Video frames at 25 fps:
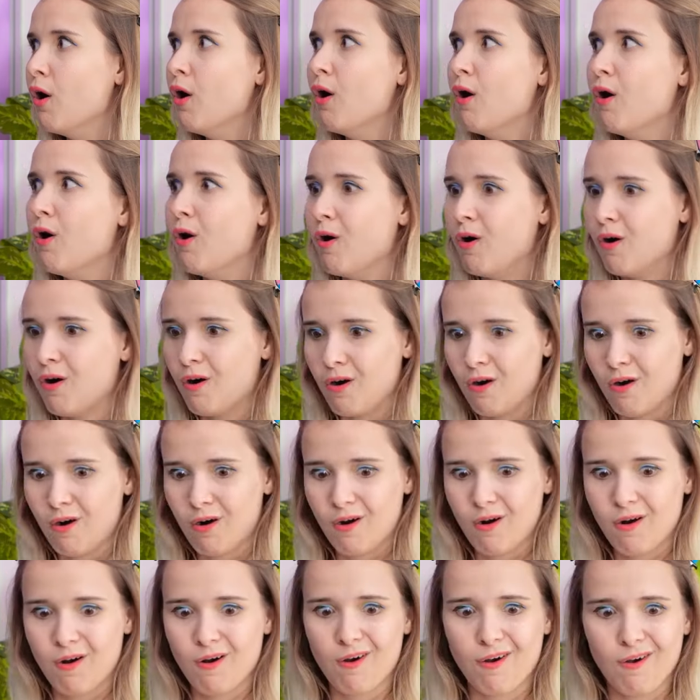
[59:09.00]
Wow.
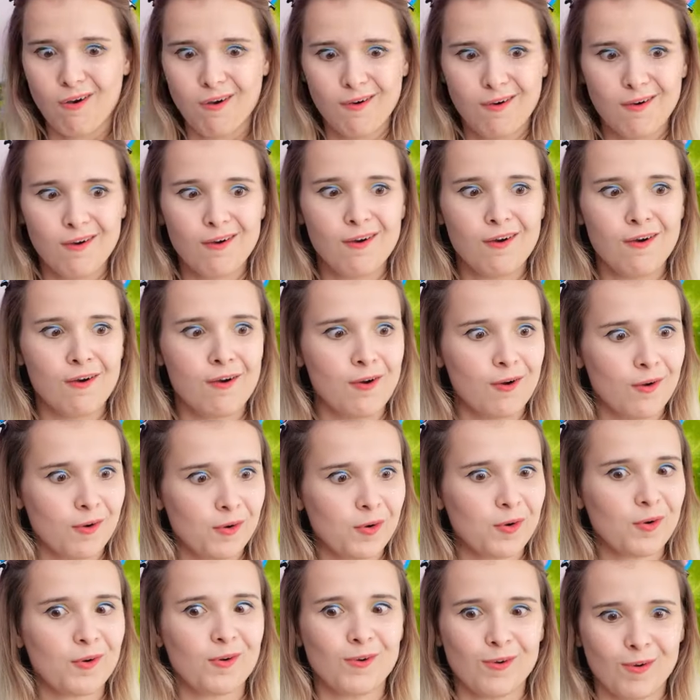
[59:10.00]
I didn't know our
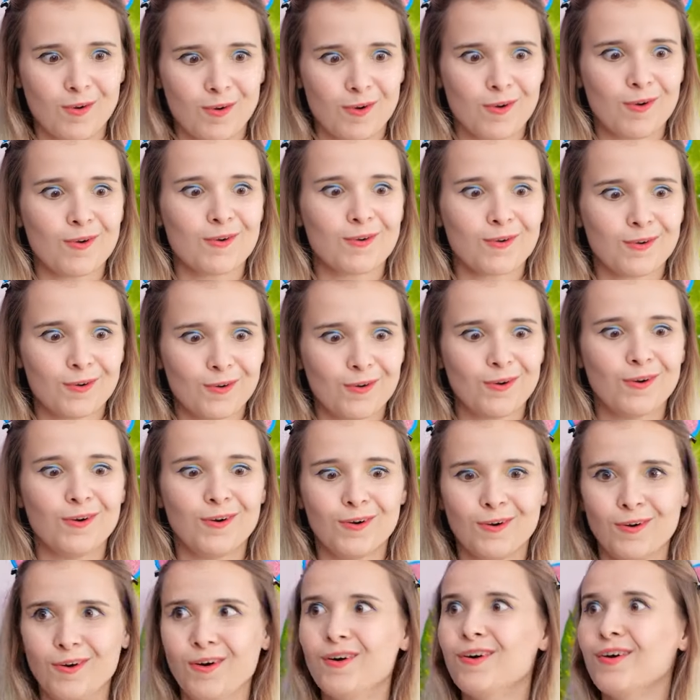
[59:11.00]
fingers could do
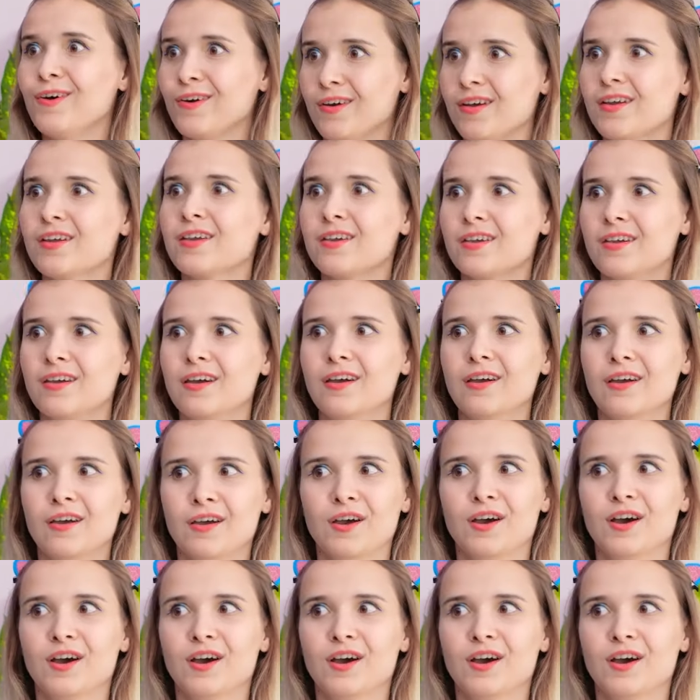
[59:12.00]
so much.